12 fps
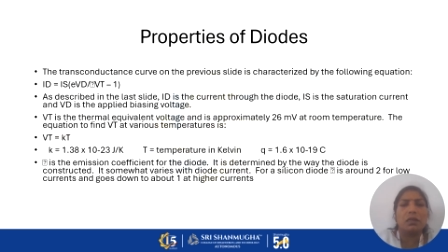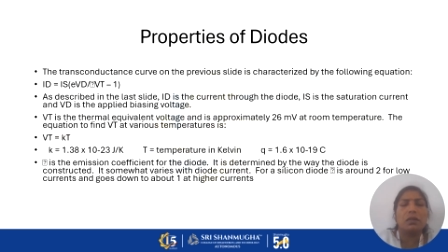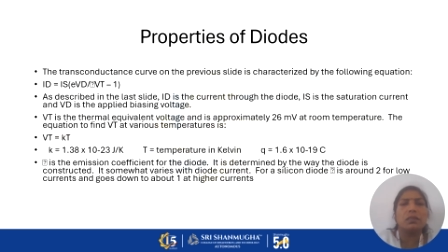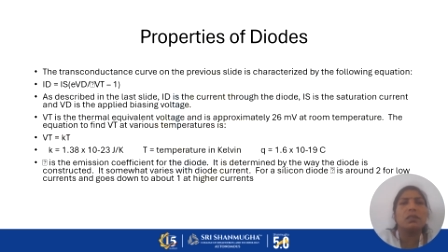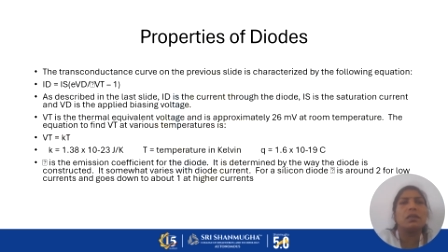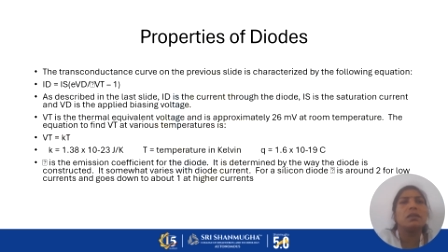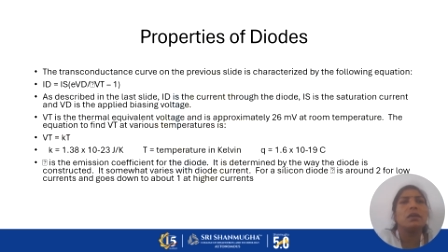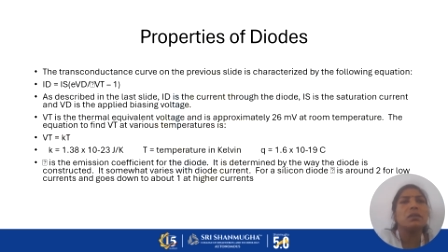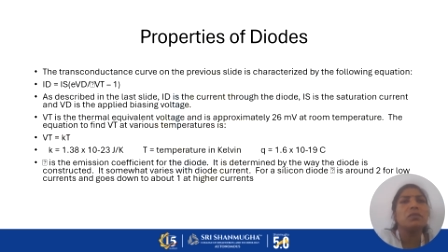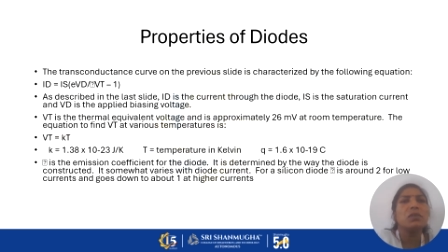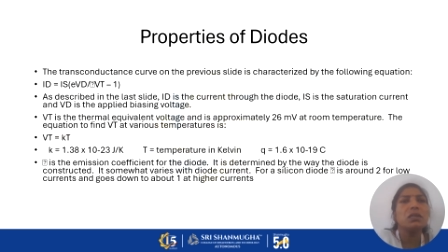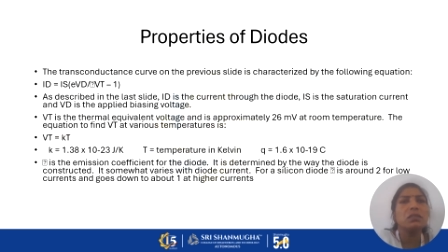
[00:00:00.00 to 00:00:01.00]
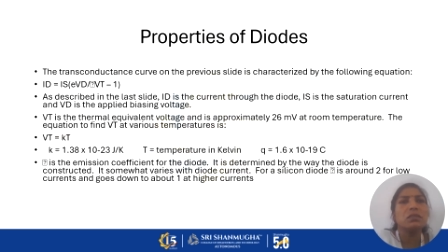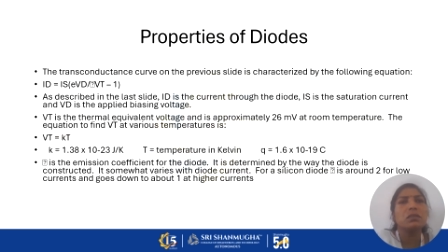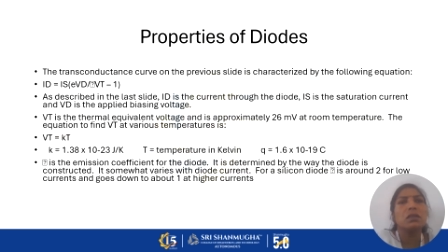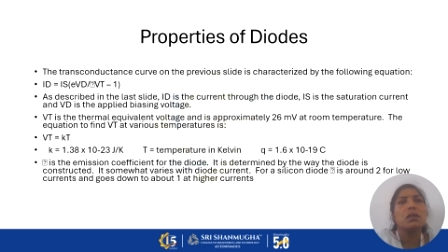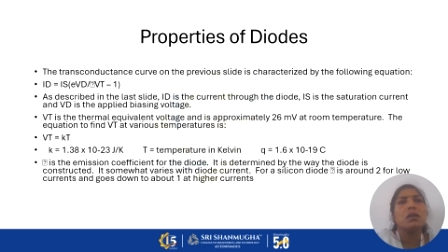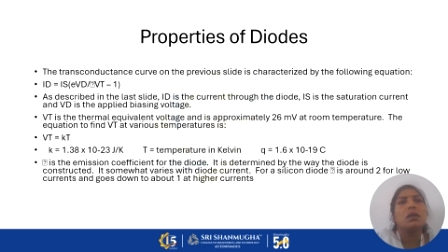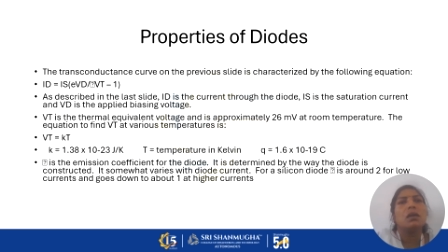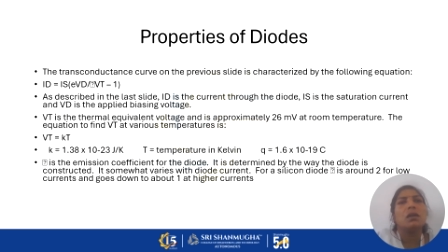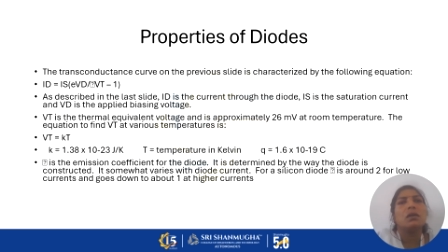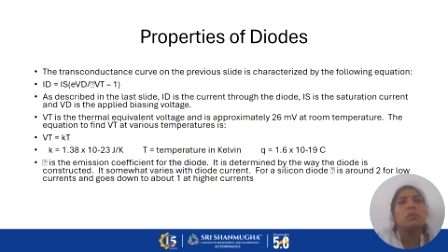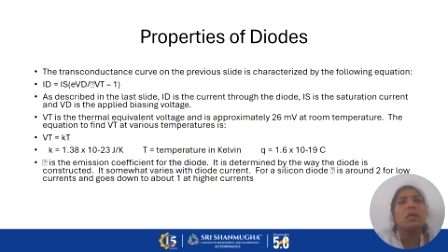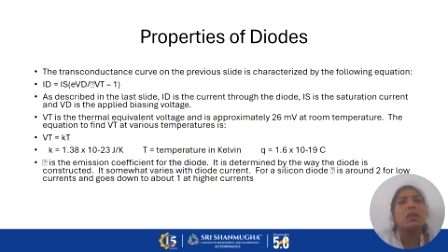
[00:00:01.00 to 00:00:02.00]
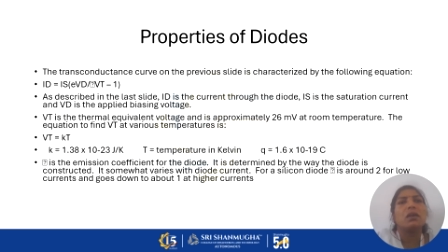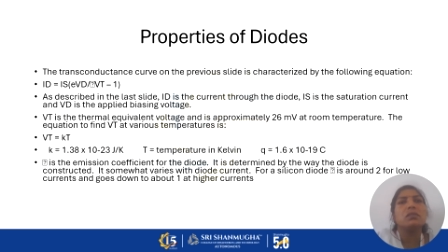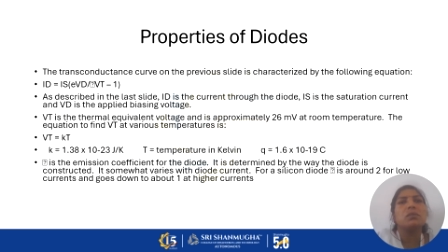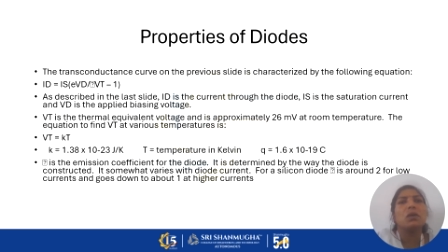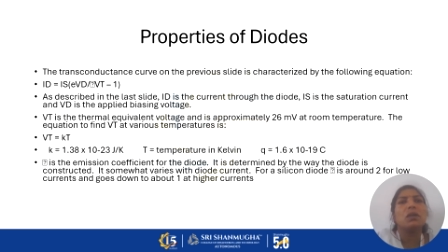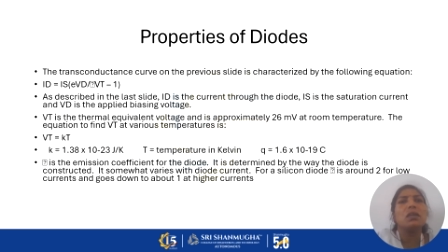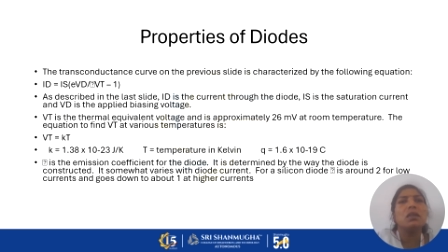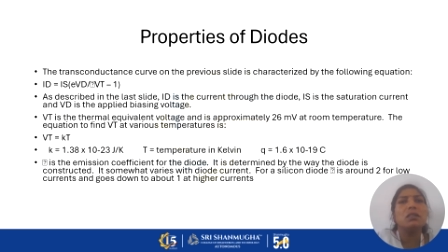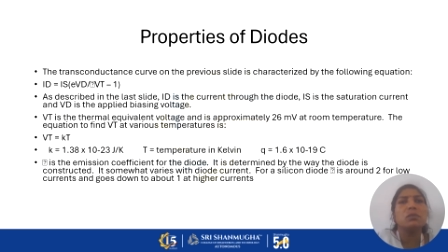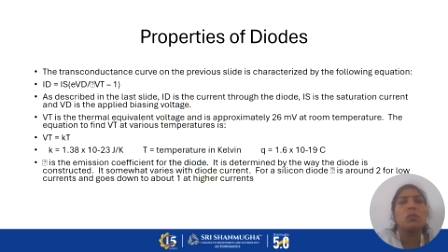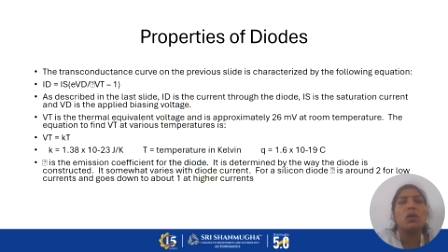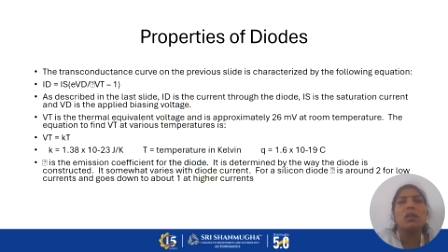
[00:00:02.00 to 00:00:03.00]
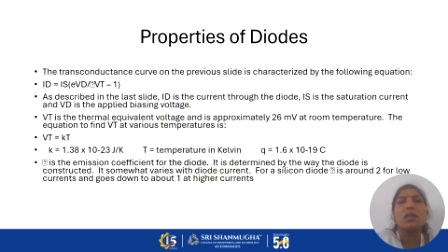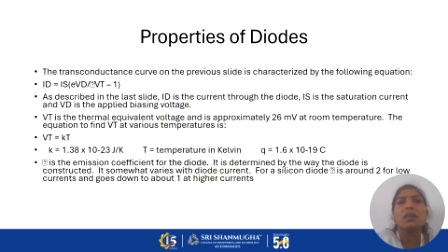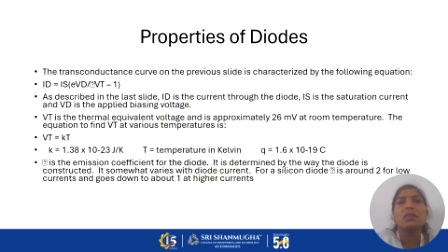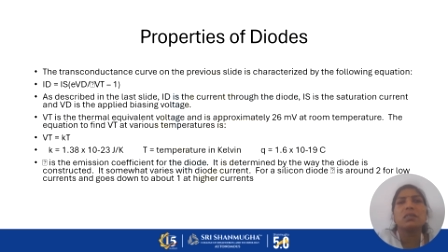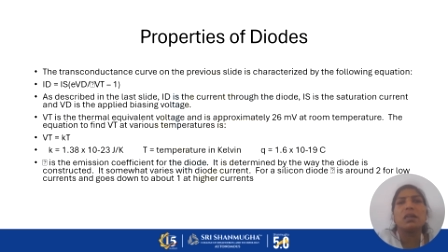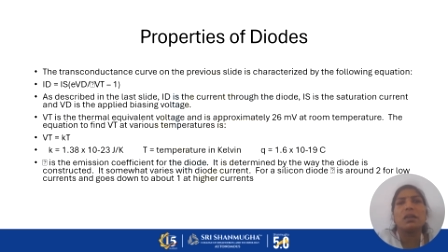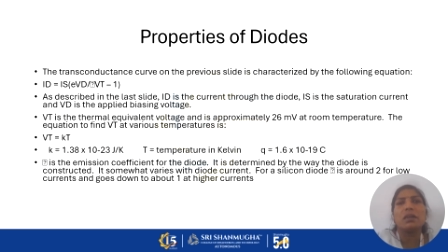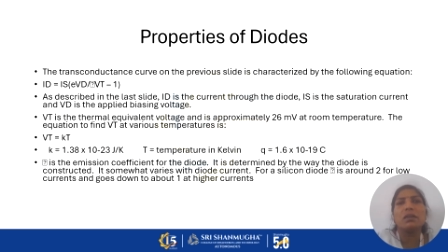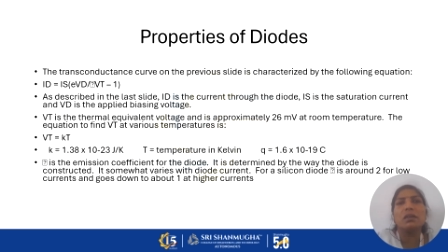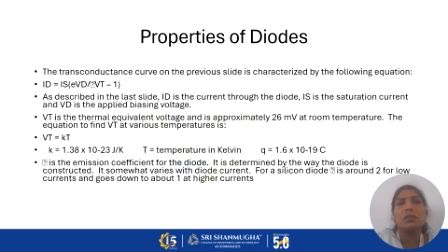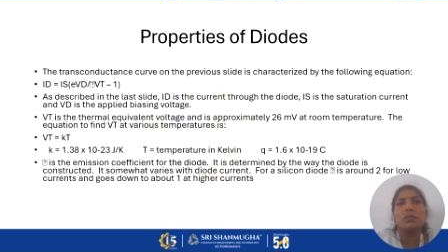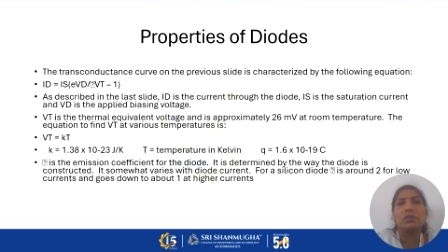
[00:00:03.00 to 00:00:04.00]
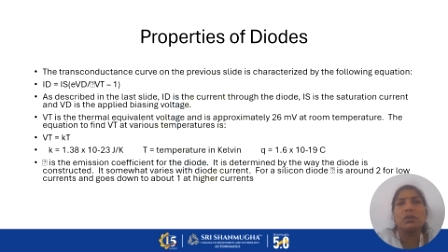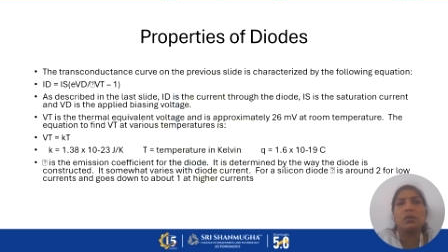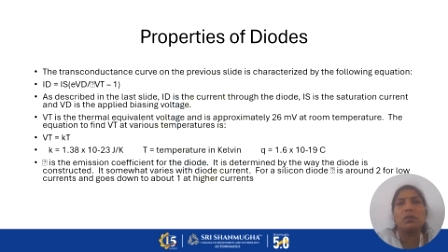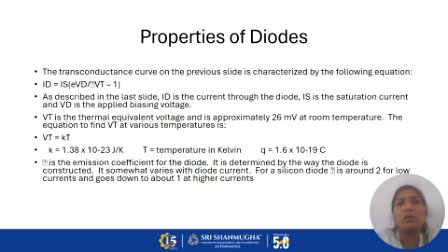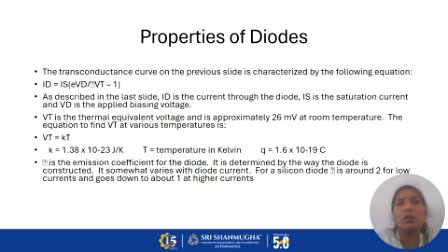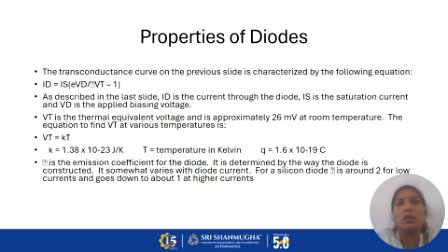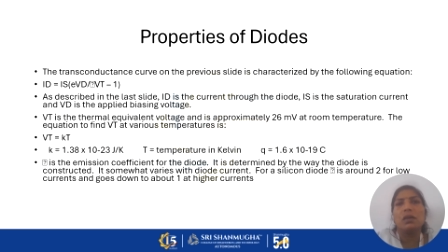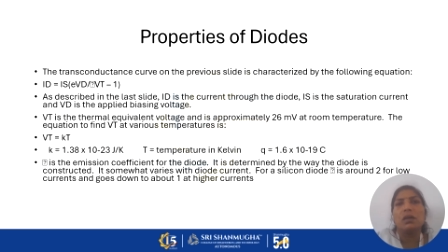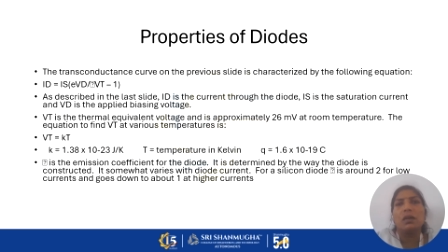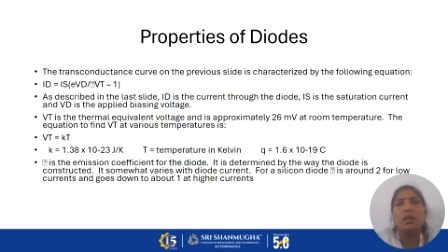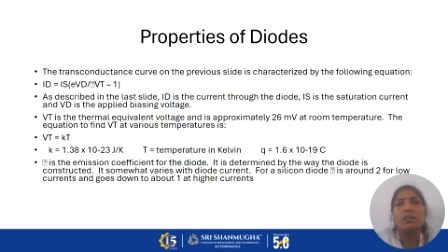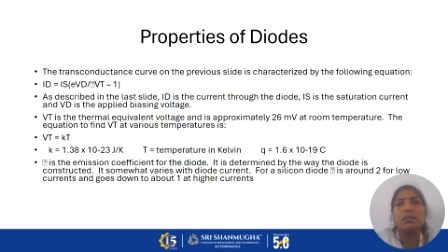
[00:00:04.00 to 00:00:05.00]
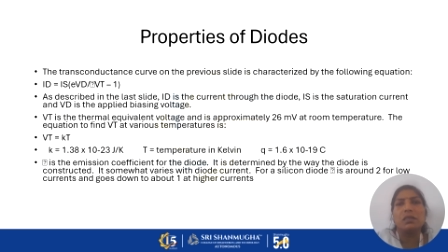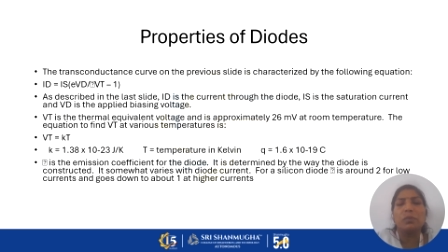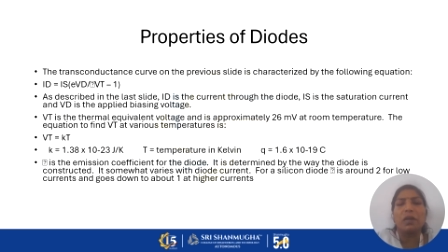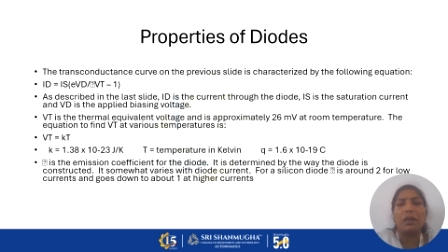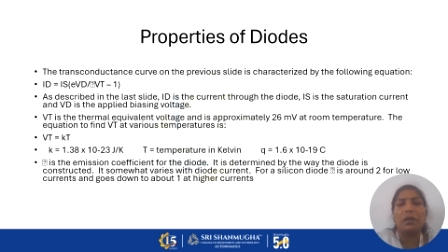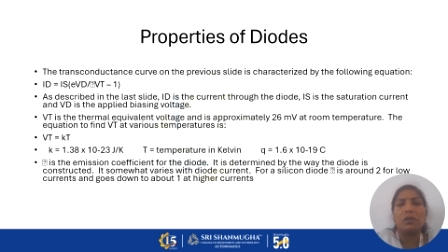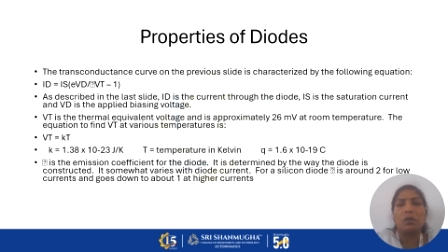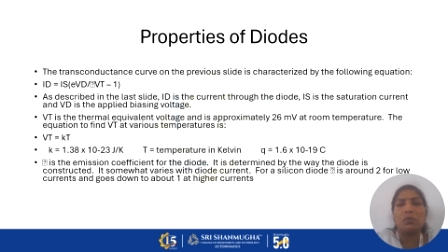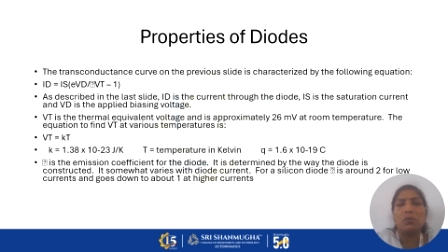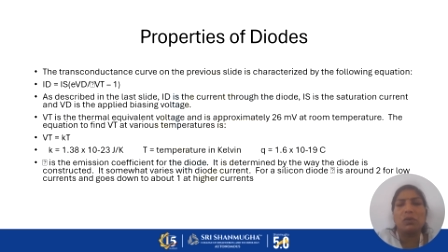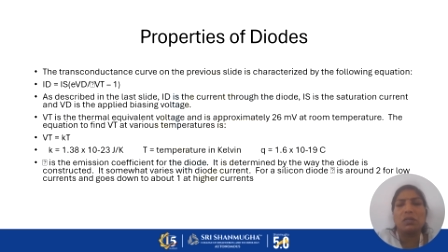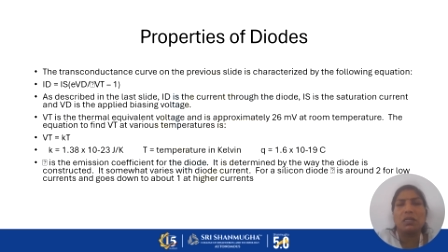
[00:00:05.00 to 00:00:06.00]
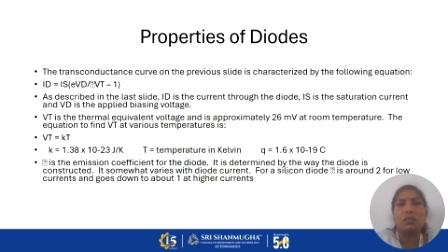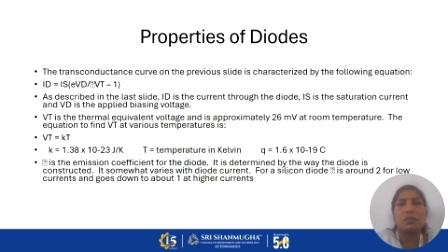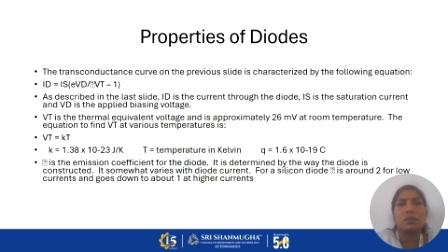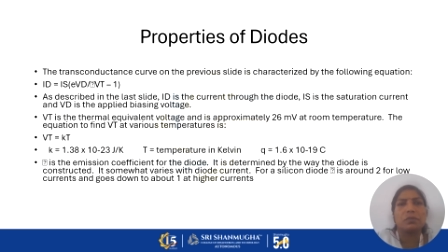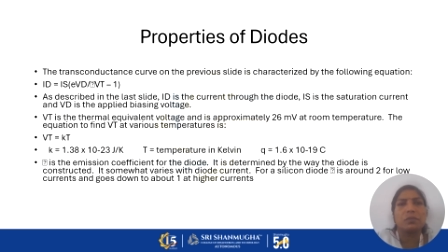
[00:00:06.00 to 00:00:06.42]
Then reverse bias, only small leakage current flow until breakdown voltage.